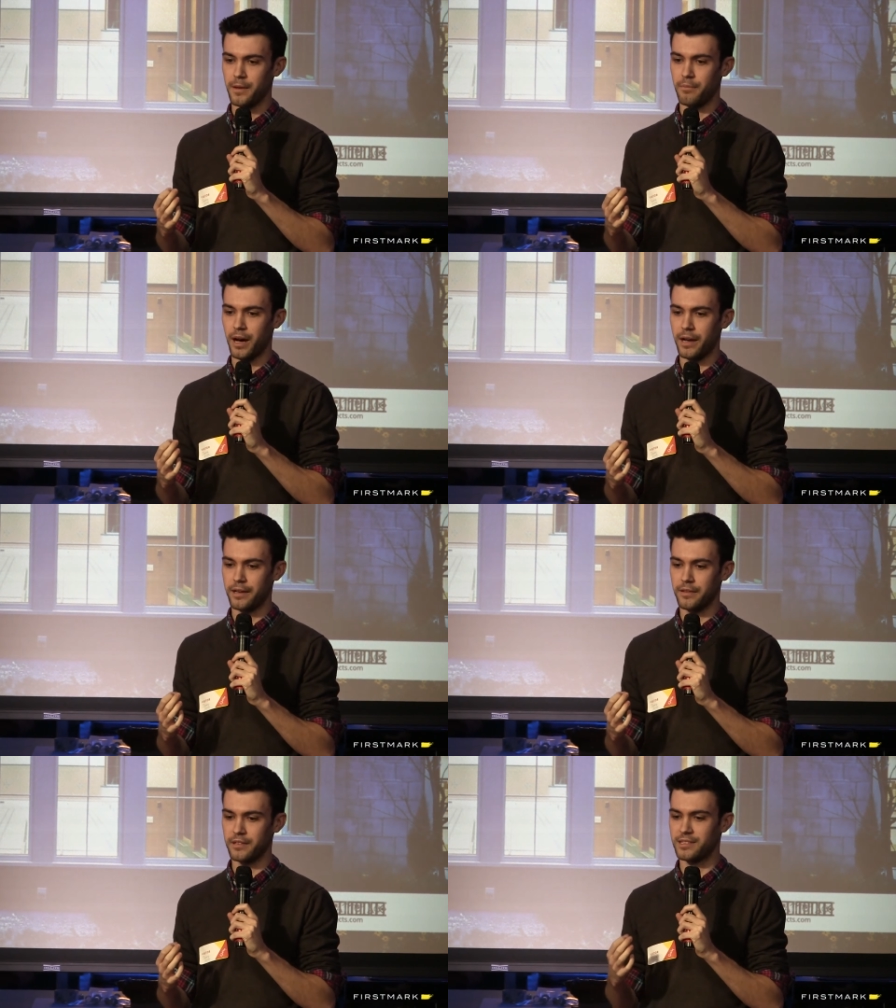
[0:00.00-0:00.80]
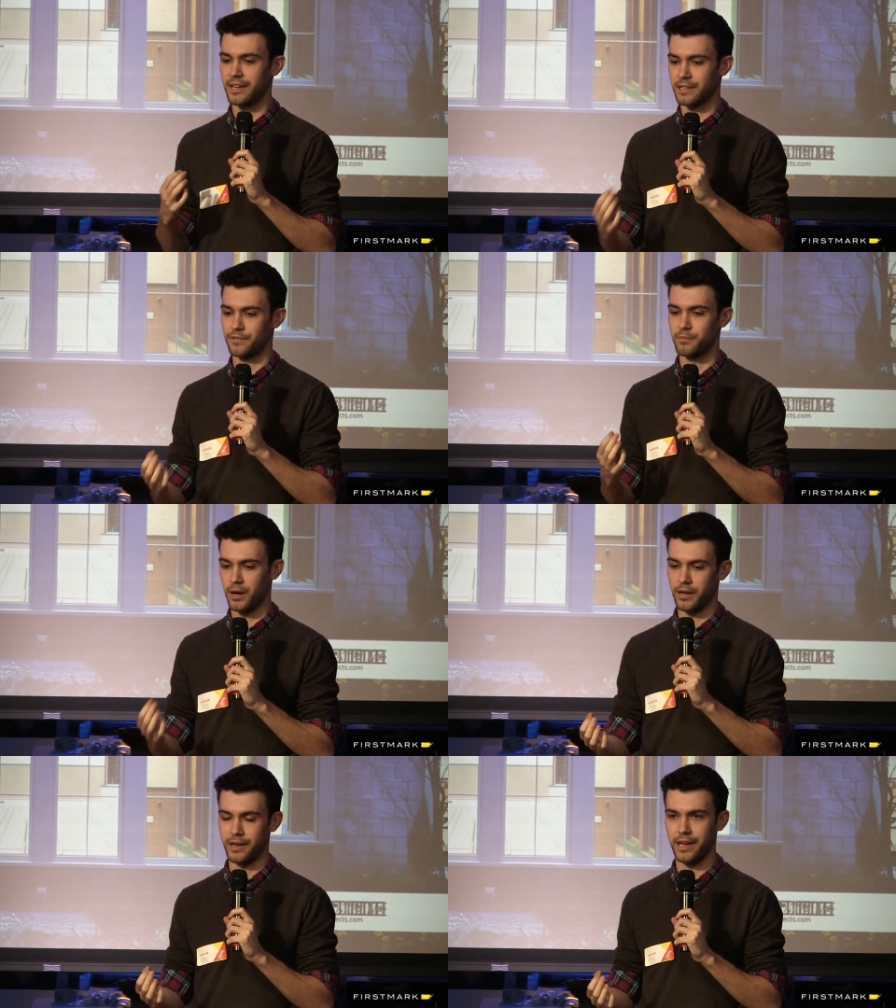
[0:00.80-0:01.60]
by the setting of
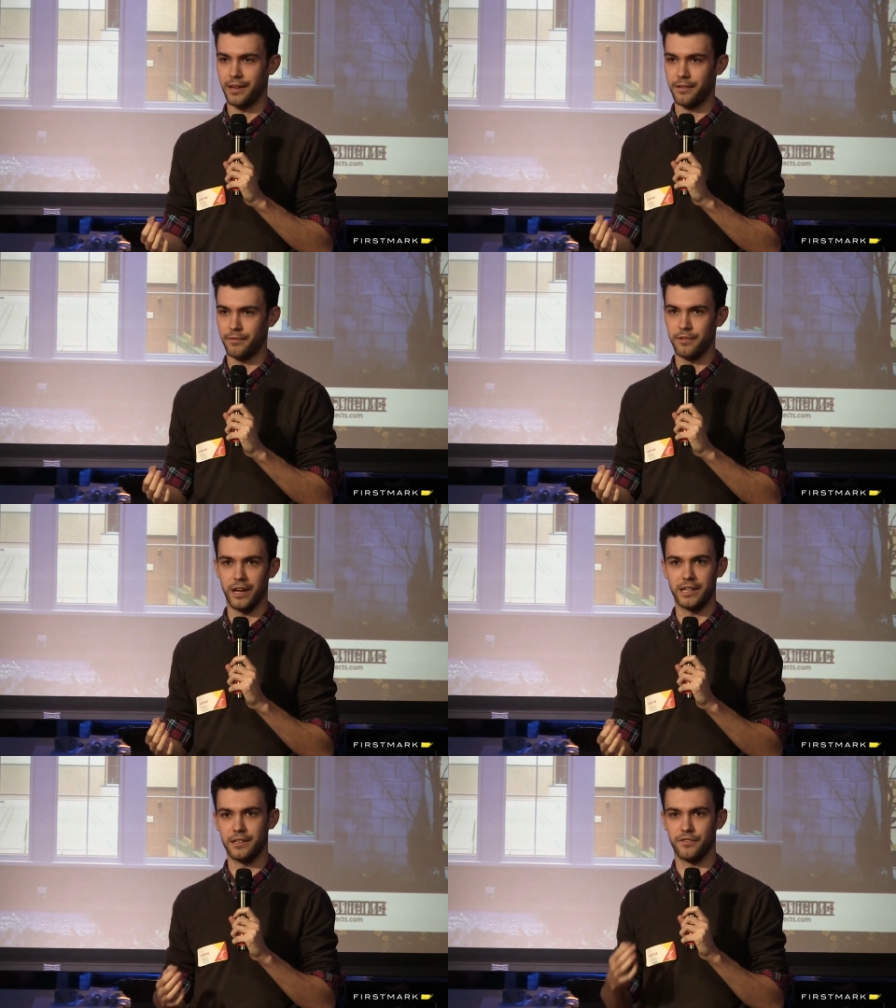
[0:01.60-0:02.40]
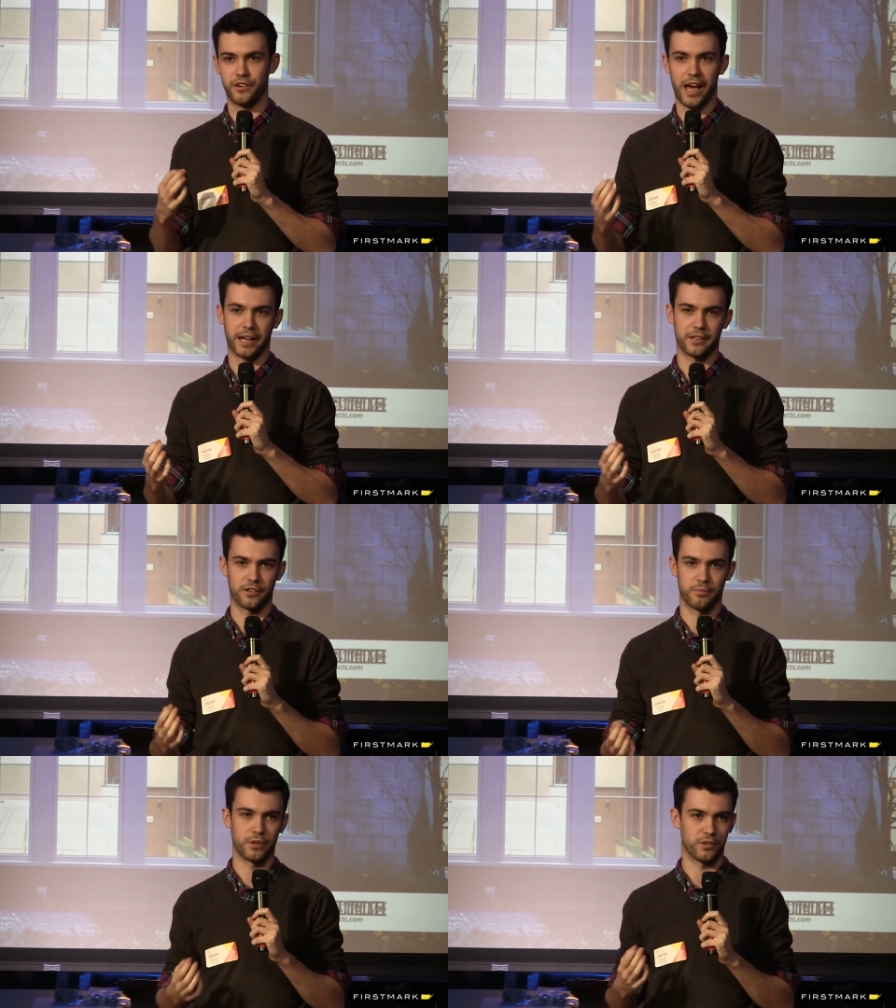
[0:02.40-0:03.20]
Vermont and the idea of
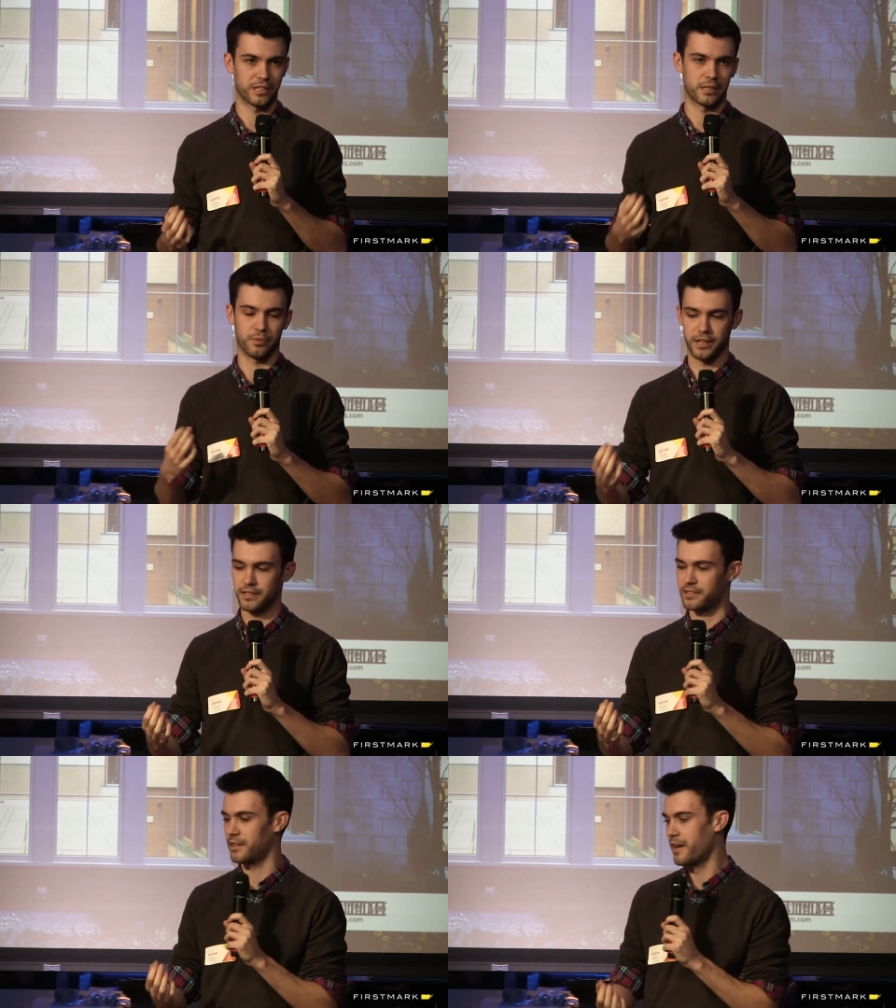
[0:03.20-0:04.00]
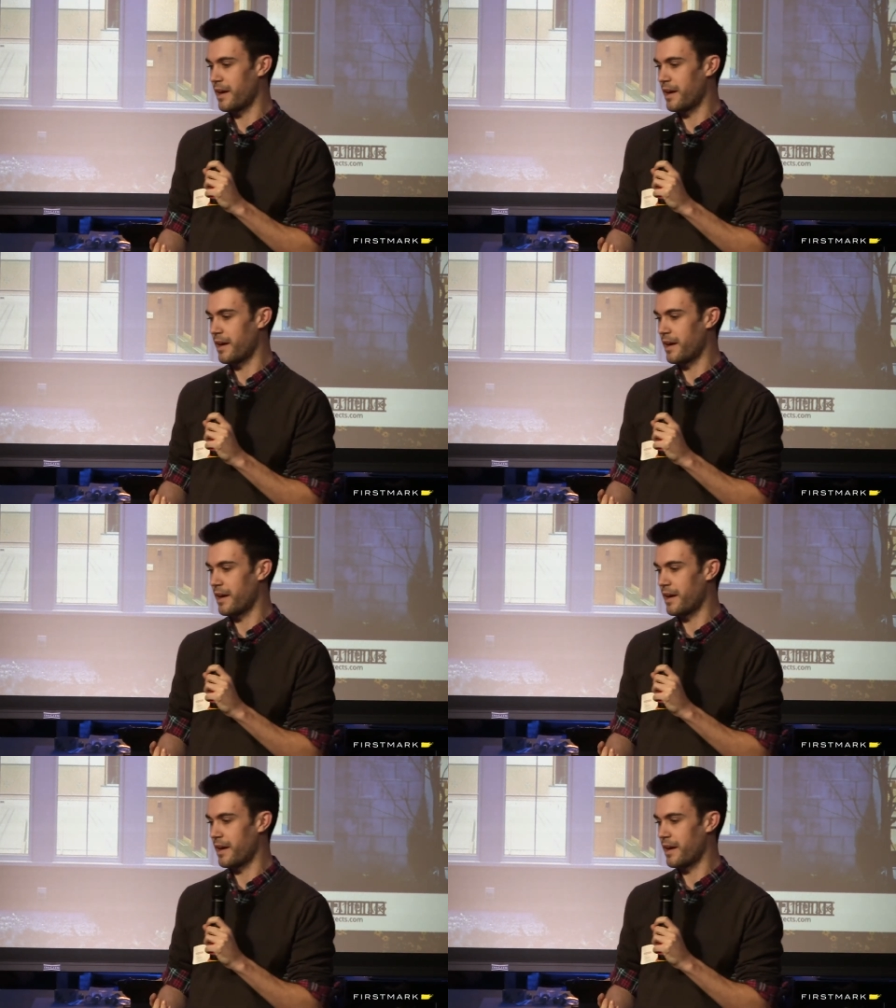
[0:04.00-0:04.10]
vernacular and building the place.